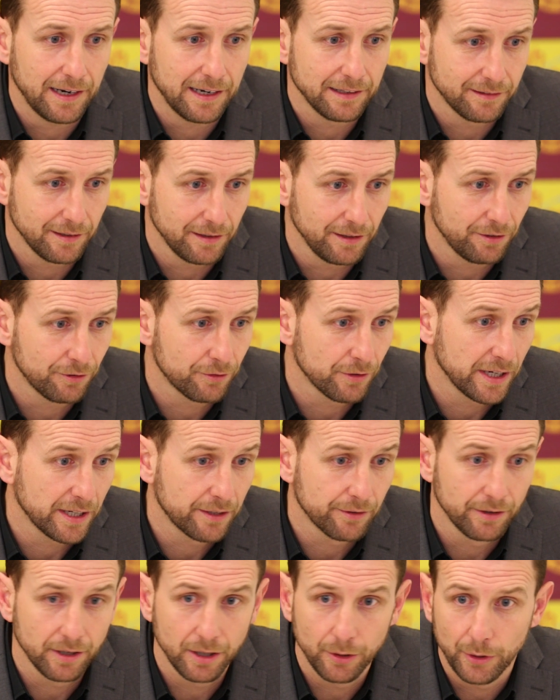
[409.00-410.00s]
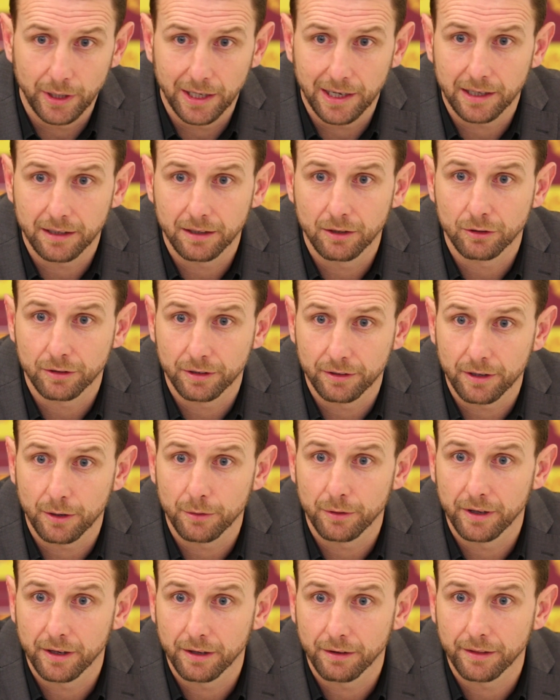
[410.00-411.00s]
Anthony Straker and Louis Lang looks as
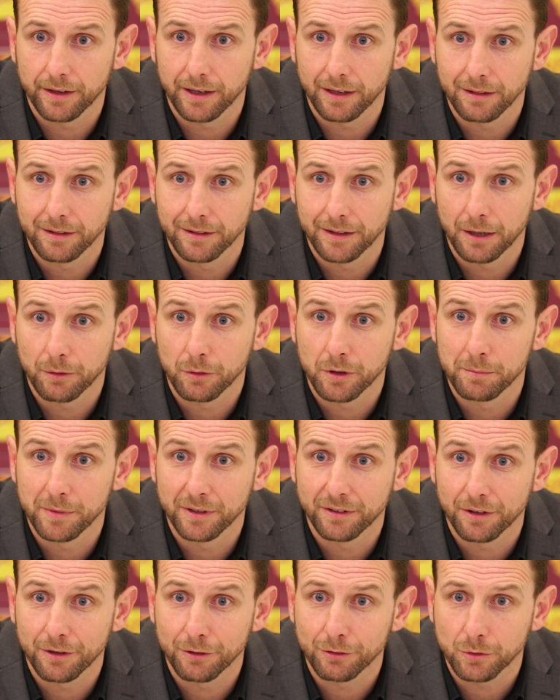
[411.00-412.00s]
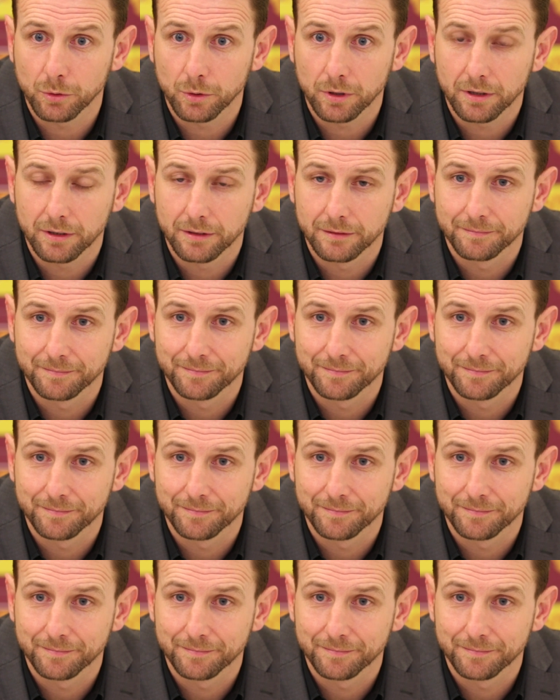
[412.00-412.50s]
though they'll come into the squad.